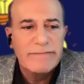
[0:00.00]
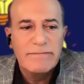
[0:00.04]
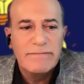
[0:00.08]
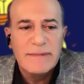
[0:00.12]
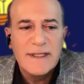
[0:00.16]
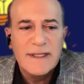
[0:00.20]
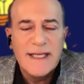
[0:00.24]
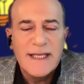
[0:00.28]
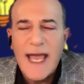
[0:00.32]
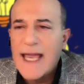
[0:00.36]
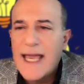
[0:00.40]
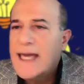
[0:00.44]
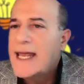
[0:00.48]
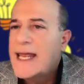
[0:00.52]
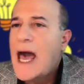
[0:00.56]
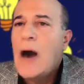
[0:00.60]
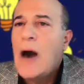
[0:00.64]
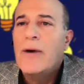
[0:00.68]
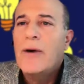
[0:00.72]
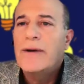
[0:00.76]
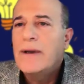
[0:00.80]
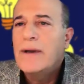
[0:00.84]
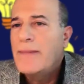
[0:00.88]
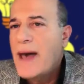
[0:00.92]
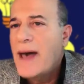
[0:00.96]
take it
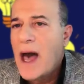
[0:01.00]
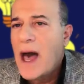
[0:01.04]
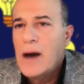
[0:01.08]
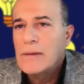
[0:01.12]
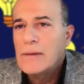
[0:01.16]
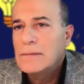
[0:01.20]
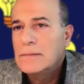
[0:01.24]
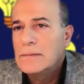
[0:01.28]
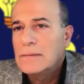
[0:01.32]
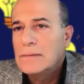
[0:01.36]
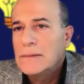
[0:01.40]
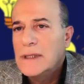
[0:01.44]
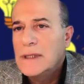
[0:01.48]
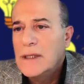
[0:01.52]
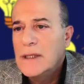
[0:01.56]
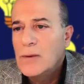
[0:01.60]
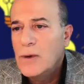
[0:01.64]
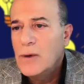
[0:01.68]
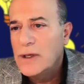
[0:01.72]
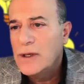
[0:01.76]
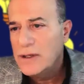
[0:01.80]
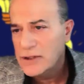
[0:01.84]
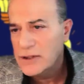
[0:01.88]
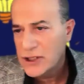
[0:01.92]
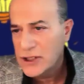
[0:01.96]
out and about. It
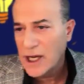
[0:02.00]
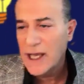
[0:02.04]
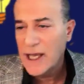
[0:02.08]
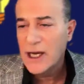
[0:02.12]
wouldn't.